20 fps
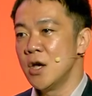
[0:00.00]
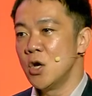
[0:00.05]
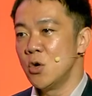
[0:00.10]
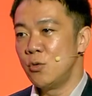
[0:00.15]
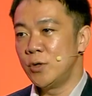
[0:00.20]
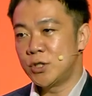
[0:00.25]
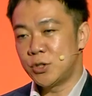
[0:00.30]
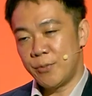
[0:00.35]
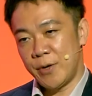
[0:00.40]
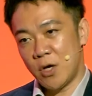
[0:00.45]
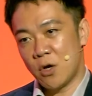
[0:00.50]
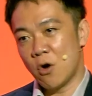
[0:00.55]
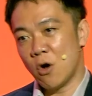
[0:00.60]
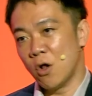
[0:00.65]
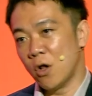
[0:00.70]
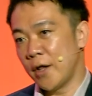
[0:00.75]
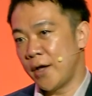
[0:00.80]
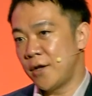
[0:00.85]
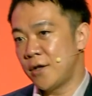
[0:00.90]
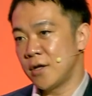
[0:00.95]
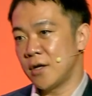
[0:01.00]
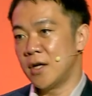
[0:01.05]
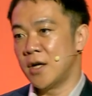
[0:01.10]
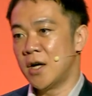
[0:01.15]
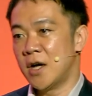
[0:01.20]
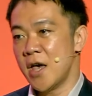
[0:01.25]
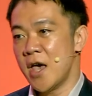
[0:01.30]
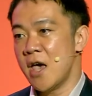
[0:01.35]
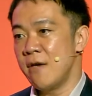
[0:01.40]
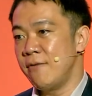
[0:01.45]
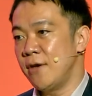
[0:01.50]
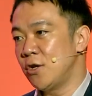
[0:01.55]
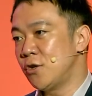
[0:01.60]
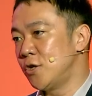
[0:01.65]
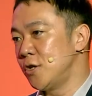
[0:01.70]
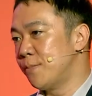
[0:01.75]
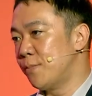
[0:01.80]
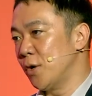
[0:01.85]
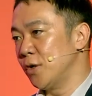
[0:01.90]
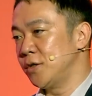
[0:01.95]
which we call it AV
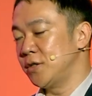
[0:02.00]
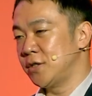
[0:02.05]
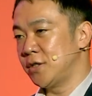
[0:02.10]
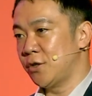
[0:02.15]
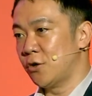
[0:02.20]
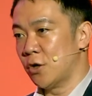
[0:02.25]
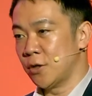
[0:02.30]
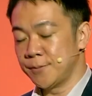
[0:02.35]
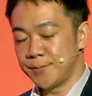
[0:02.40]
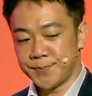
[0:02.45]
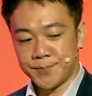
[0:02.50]
2.0.